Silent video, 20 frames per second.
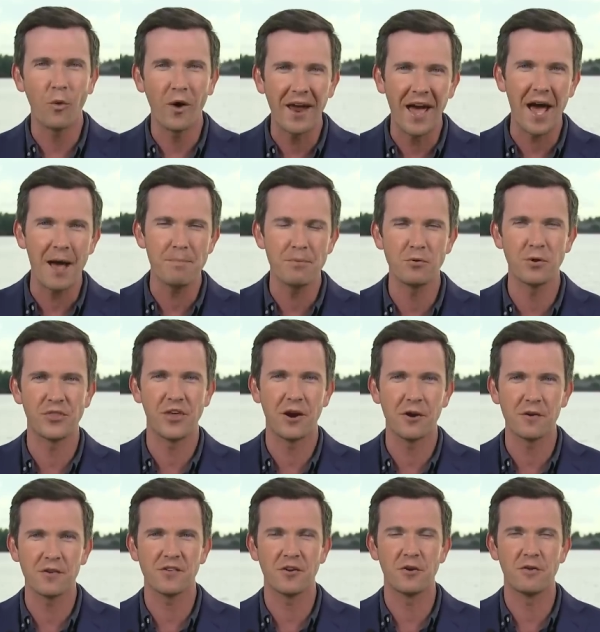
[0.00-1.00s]
what happened with
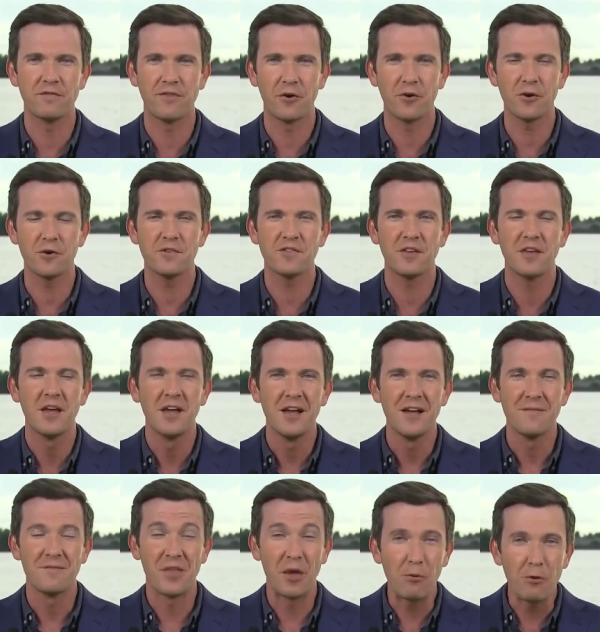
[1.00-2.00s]
Arizona voters?
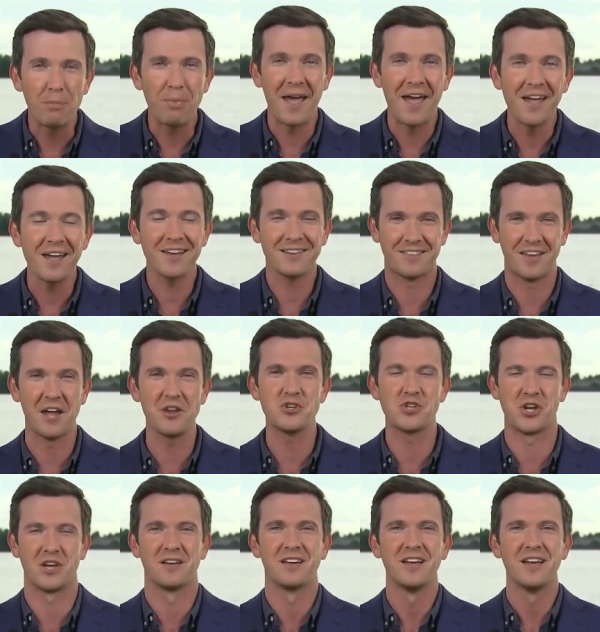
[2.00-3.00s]
They were paying
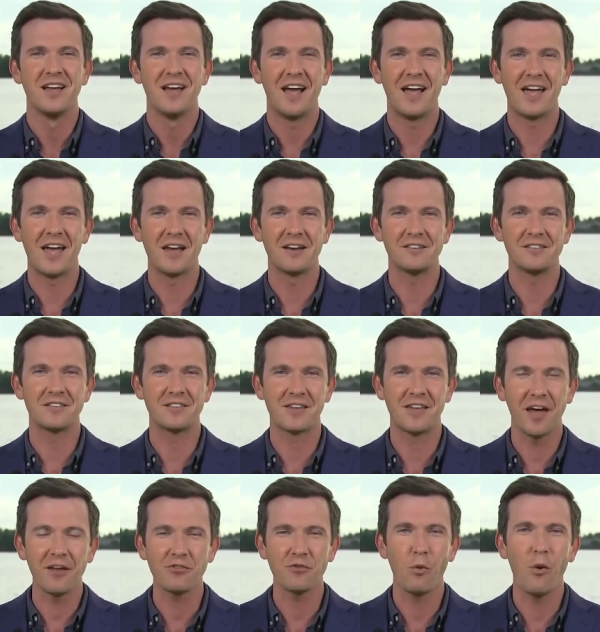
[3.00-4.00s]
attention. And
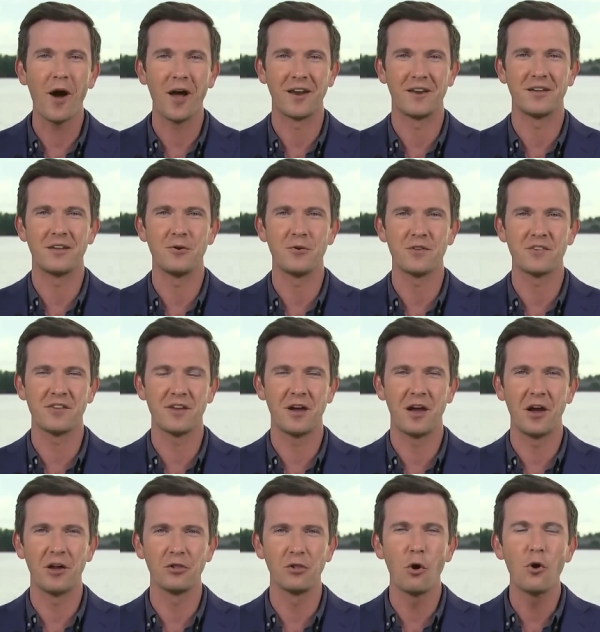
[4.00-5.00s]
guess what? It was
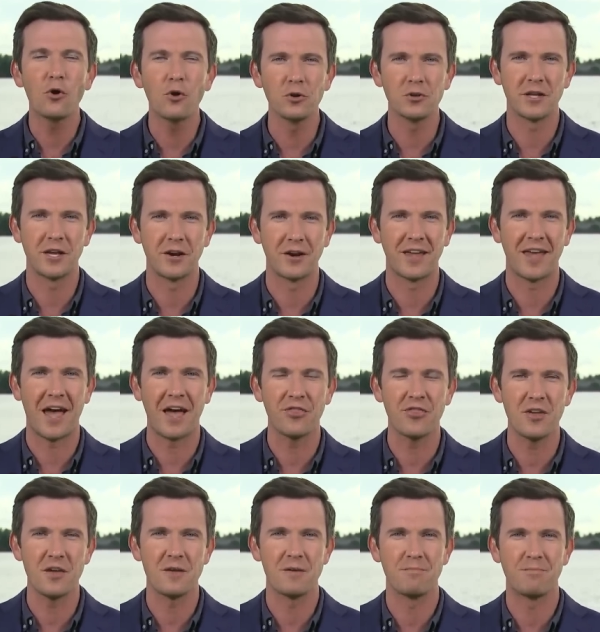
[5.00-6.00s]
a, a local leader,
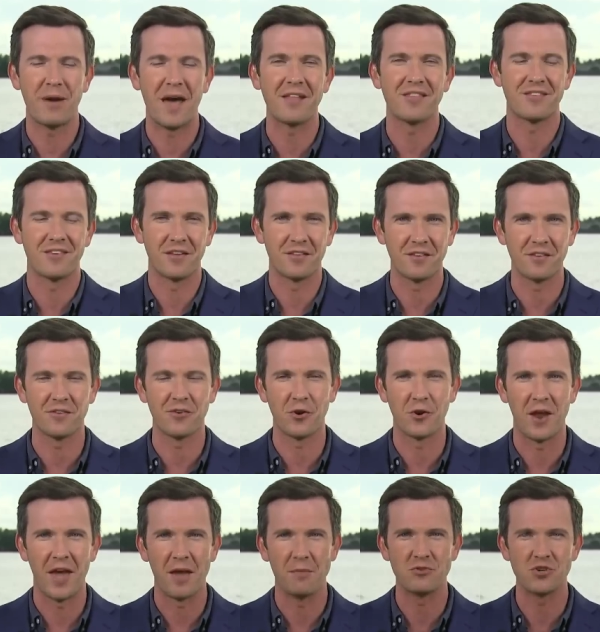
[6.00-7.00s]
Kathy Petsas is
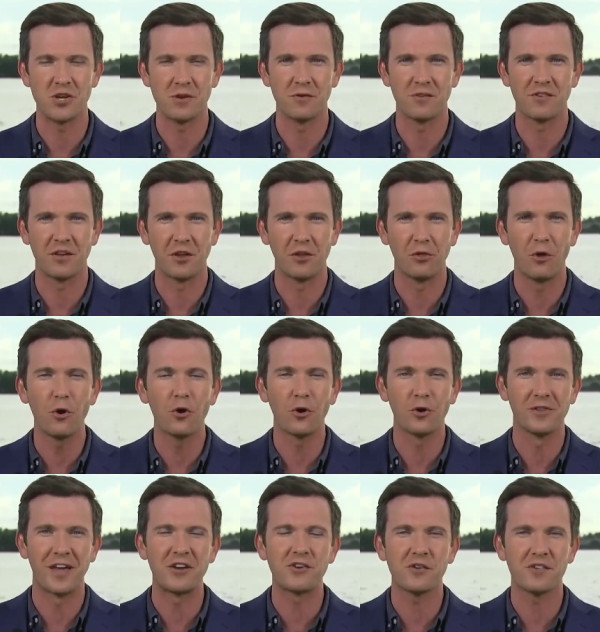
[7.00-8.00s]
her name. She was a
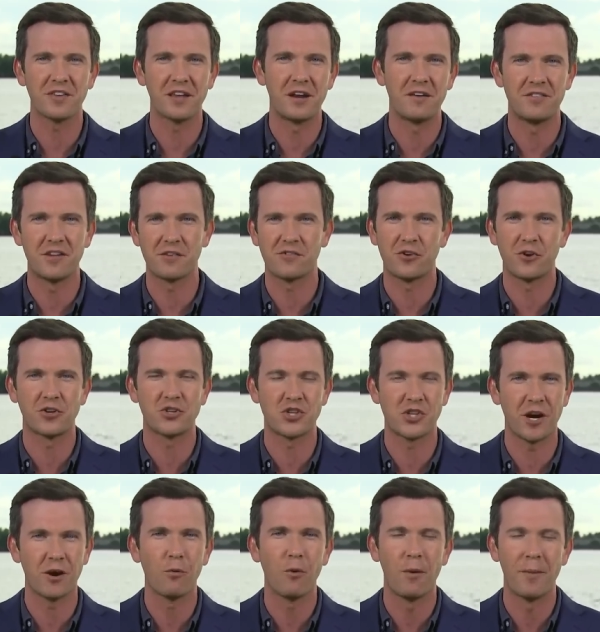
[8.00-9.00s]
local legislative district
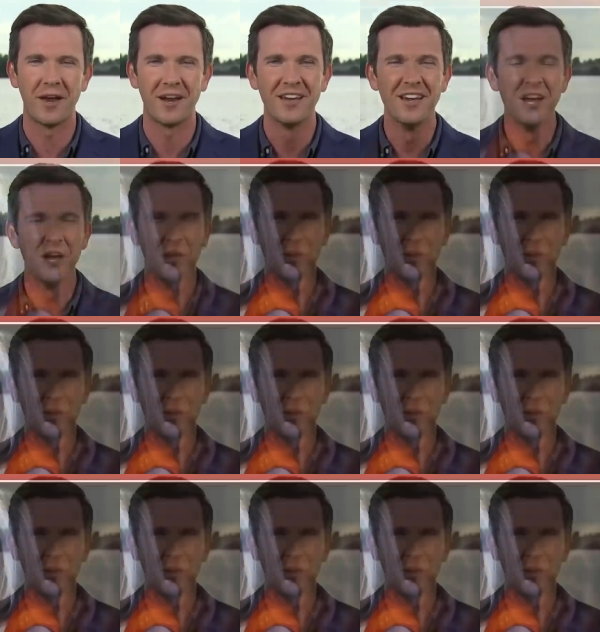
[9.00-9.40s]
chairwoman,